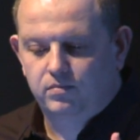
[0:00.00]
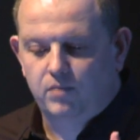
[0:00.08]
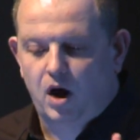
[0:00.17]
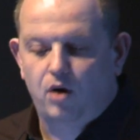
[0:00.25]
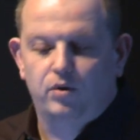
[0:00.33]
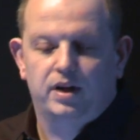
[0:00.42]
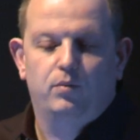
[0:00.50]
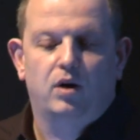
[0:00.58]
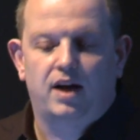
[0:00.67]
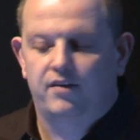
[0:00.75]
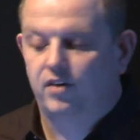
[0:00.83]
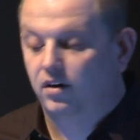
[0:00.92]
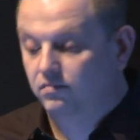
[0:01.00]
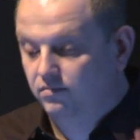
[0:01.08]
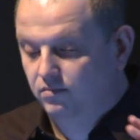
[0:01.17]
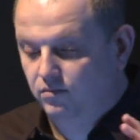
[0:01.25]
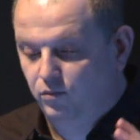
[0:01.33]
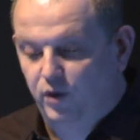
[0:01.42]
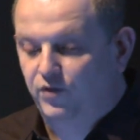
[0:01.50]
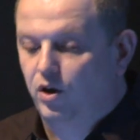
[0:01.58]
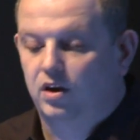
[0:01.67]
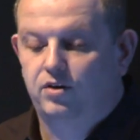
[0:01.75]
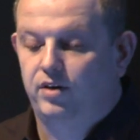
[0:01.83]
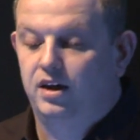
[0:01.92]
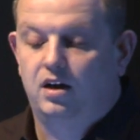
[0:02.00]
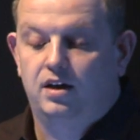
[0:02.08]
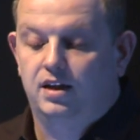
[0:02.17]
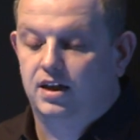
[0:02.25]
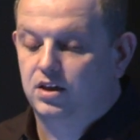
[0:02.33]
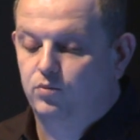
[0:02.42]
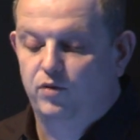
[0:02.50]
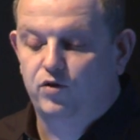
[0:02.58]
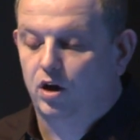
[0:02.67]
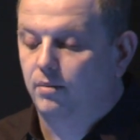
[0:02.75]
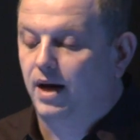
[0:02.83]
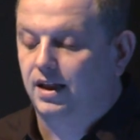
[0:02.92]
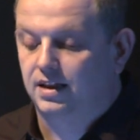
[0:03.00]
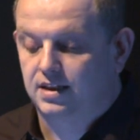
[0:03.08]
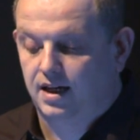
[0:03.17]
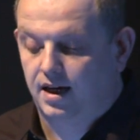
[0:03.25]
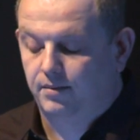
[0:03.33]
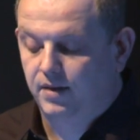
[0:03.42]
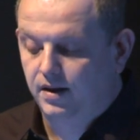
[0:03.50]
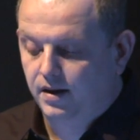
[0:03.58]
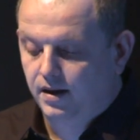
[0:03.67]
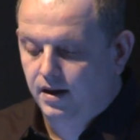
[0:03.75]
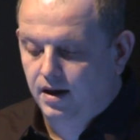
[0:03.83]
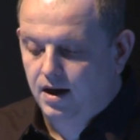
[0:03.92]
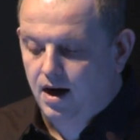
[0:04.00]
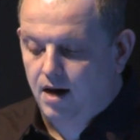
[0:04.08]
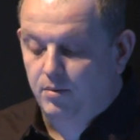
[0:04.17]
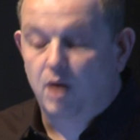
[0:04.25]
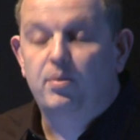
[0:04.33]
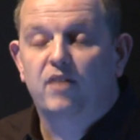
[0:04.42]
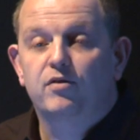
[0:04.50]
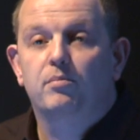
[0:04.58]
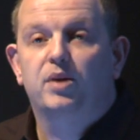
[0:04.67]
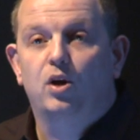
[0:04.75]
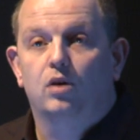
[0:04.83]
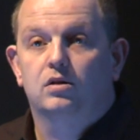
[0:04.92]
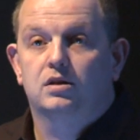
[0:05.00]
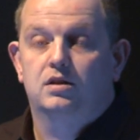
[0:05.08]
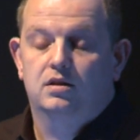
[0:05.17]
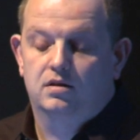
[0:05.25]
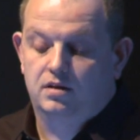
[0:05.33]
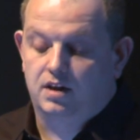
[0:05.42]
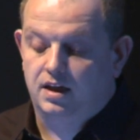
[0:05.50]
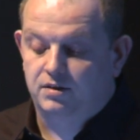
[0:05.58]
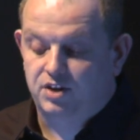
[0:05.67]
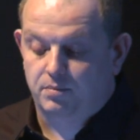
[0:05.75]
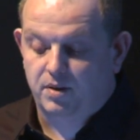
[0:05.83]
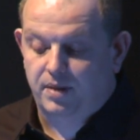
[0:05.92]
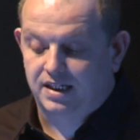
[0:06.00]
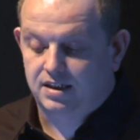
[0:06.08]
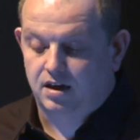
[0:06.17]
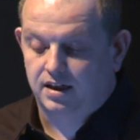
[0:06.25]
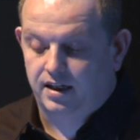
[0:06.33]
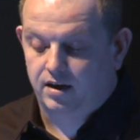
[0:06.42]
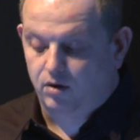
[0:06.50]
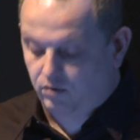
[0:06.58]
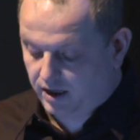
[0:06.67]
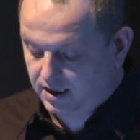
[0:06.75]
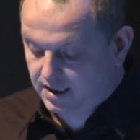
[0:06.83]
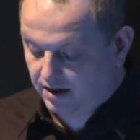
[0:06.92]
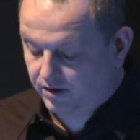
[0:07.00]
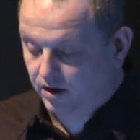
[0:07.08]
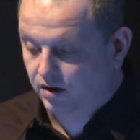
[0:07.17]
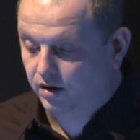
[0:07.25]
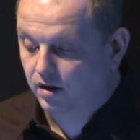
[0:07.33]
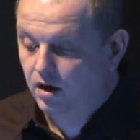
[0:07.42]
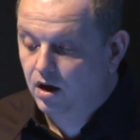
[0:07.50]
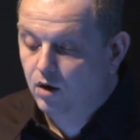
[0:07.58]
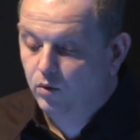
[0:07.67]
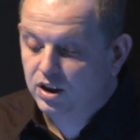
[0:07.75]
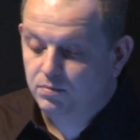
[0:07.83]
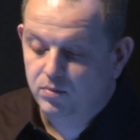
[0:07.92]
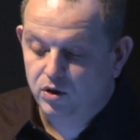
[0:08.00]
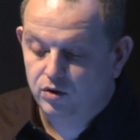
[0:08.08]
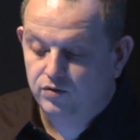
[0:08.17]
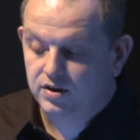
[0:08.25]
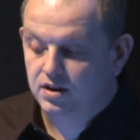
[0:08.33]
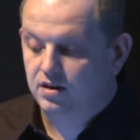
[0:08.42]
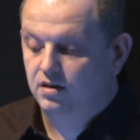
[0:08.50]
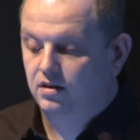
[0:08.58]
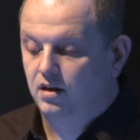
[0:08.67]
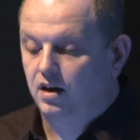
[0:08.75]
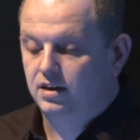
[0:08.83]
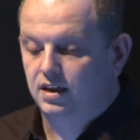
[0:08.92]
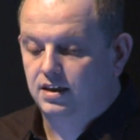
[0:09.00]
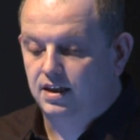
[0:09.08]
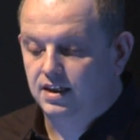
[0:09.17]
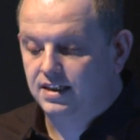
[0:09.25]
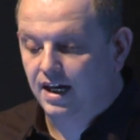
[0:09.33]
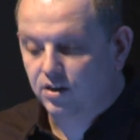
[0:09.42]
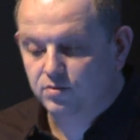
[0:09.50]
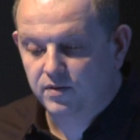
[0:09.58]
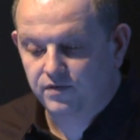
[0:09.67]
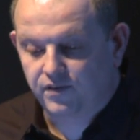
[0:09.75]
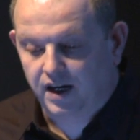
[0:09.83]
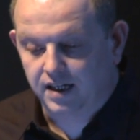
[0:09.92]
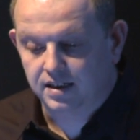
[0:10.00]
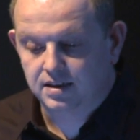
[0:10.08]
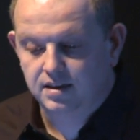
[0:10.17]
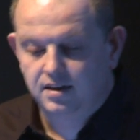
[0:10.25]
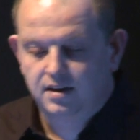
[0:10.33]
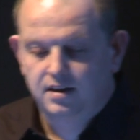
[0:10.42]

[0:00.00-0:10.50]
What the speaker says: holy whatever, we've got to green light this, we've got to make this game? Above and beyond the basic idea already sounding good, which moves us into the salesman phase.